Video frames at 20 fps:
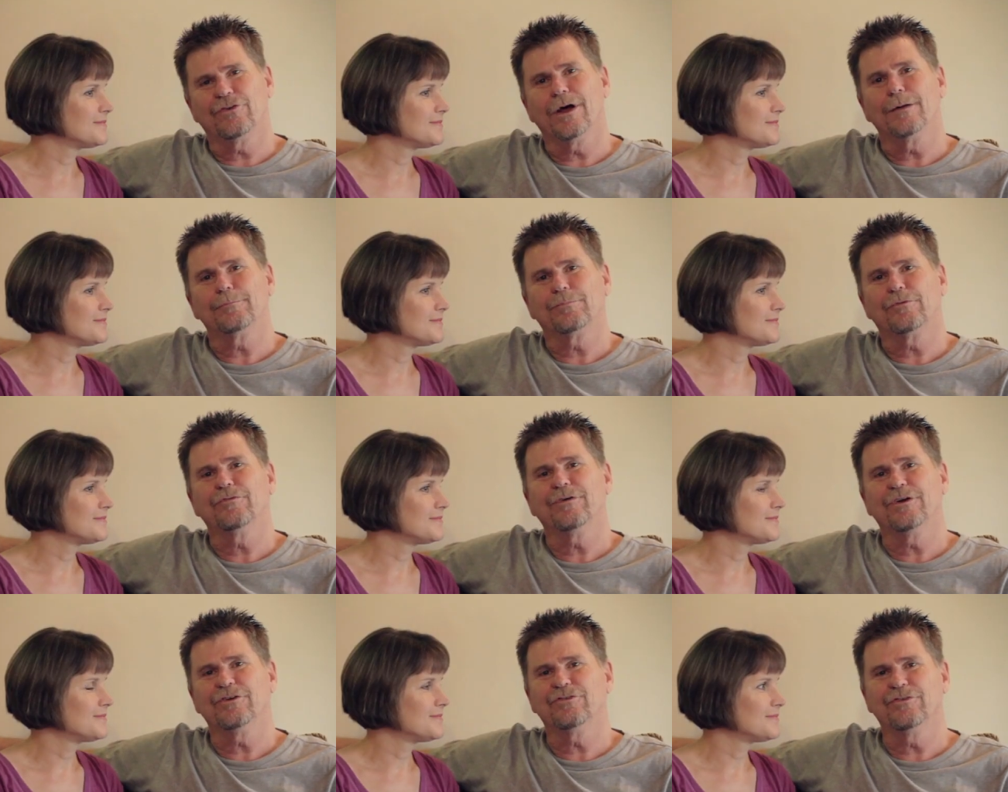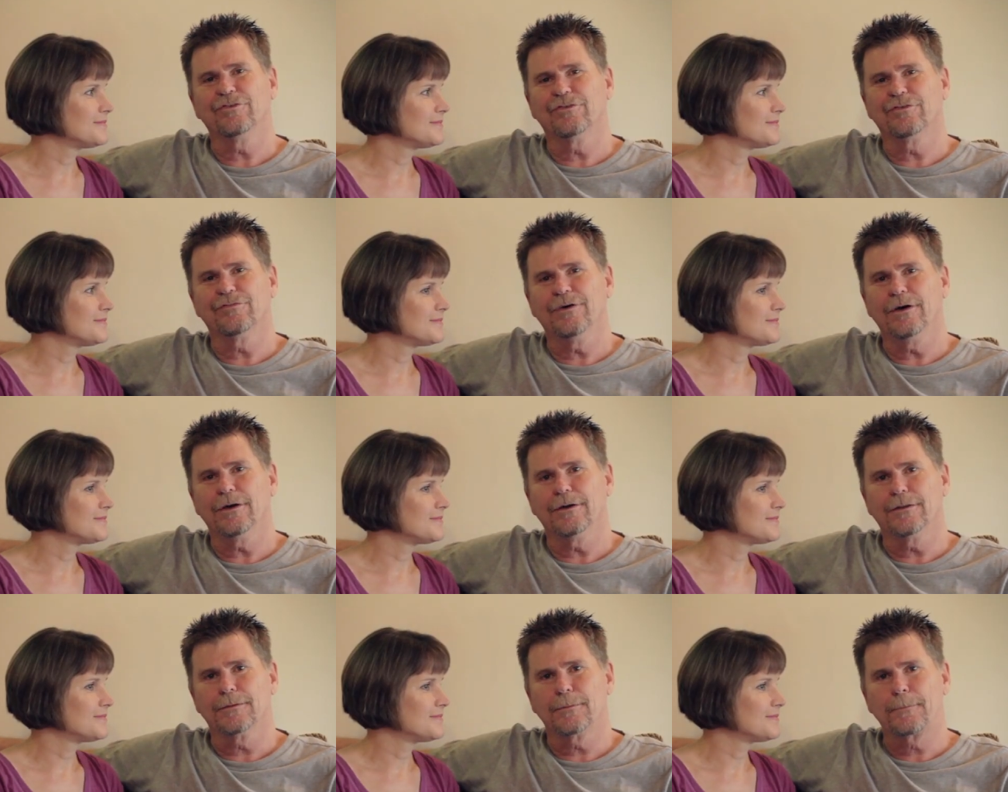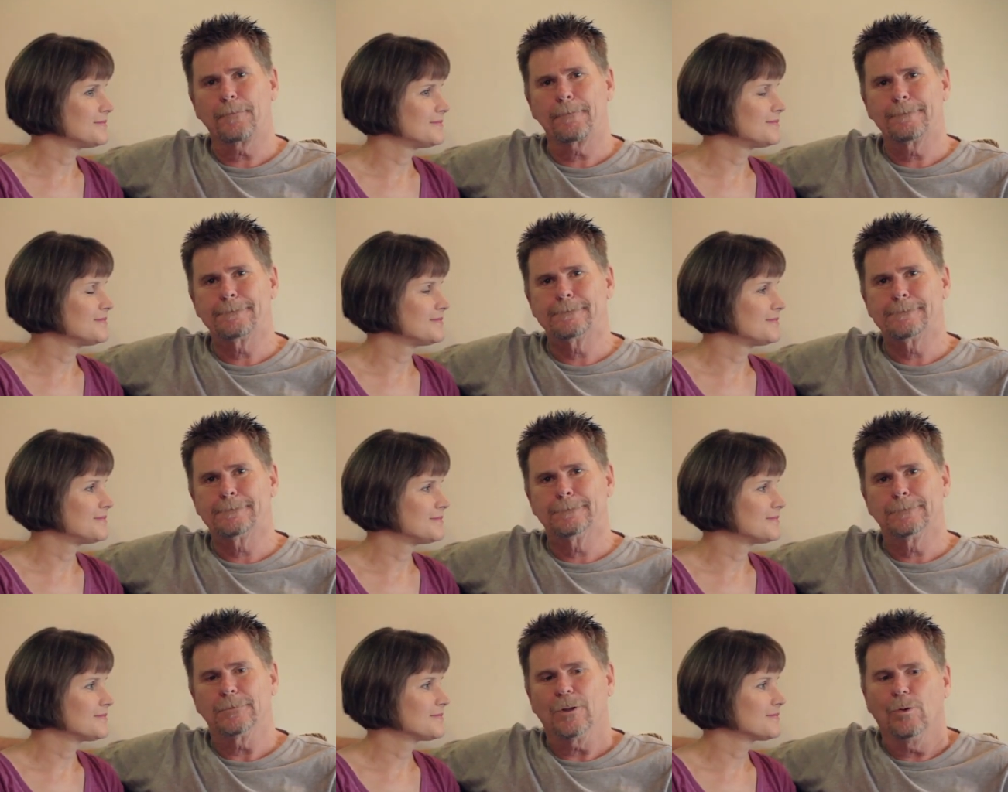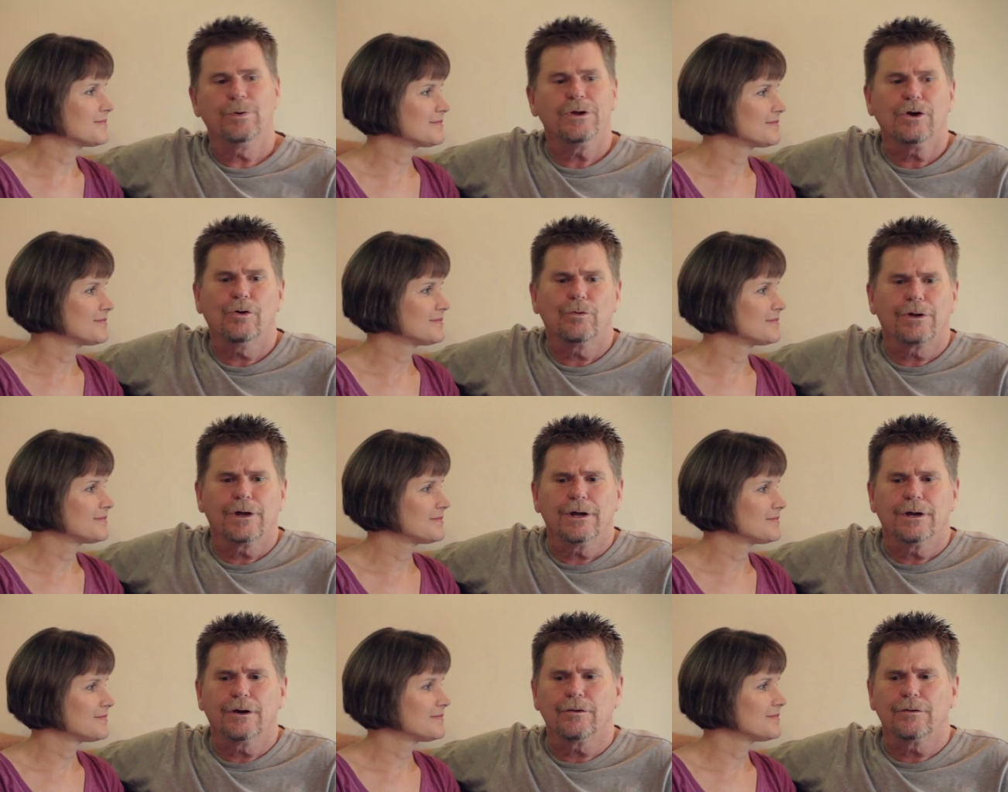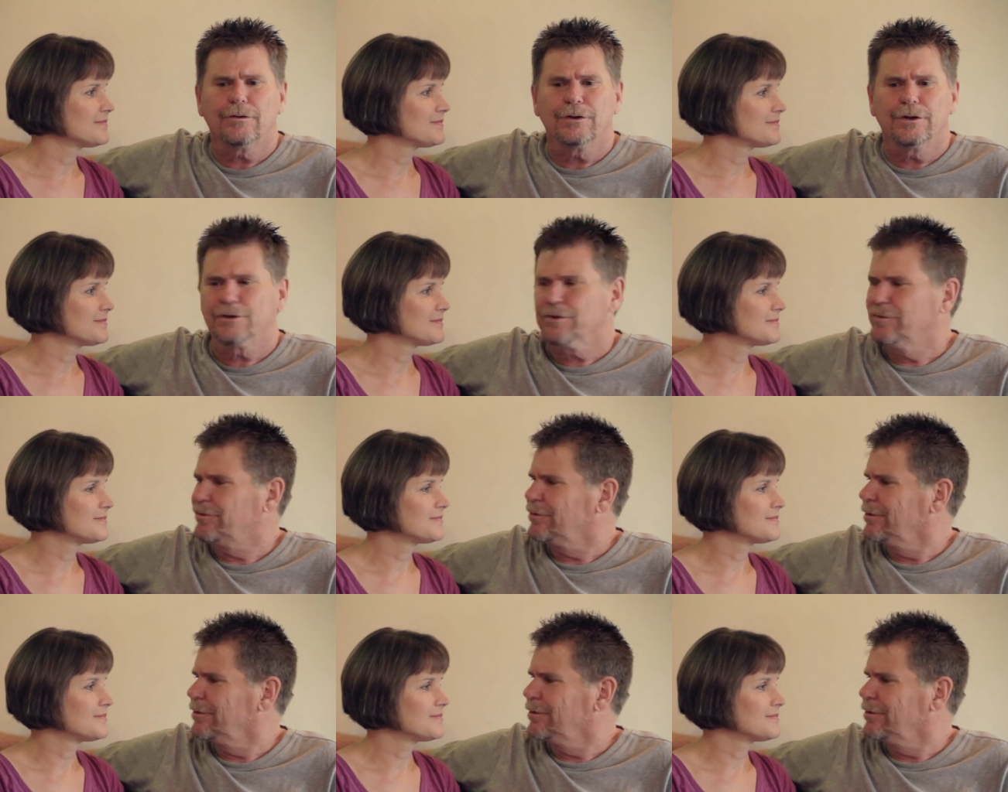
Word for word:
Speaker 1: time professions of faith. And we go to areas